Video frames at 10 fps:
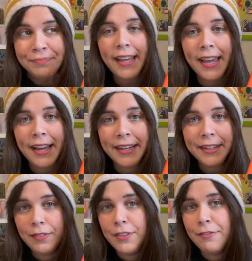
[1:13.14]
And
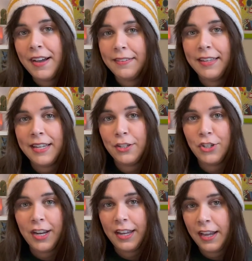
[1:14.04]
the fact that
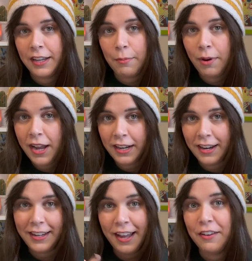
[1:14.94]
Yejide can't get pregnant,
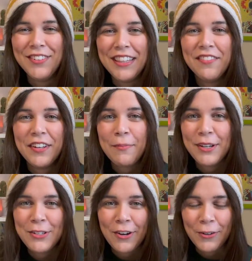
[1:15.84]
again, we live in a
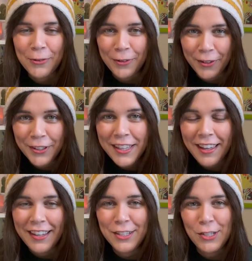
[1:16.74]
patriarchal world,
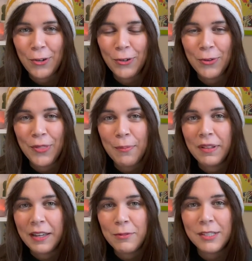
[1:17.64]
and so the
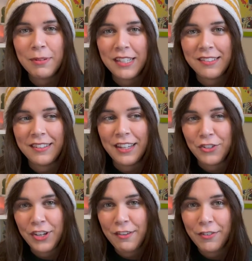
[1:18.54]
blame was placed on
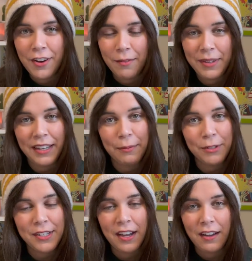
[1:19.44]
Yejide for not being able
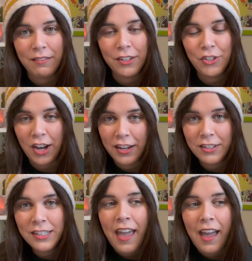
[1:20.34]
to have a
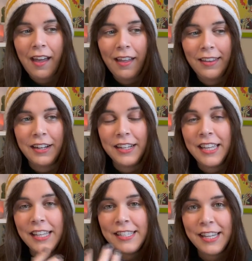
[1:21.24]
child. And
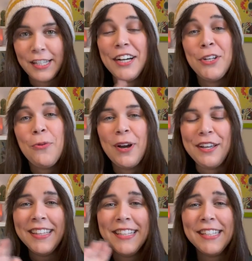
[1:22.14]
Akin takes a new wife.
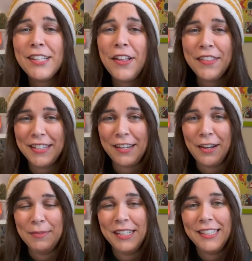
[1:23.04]
This is all in the
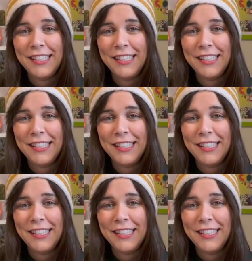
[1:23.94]
synopsis.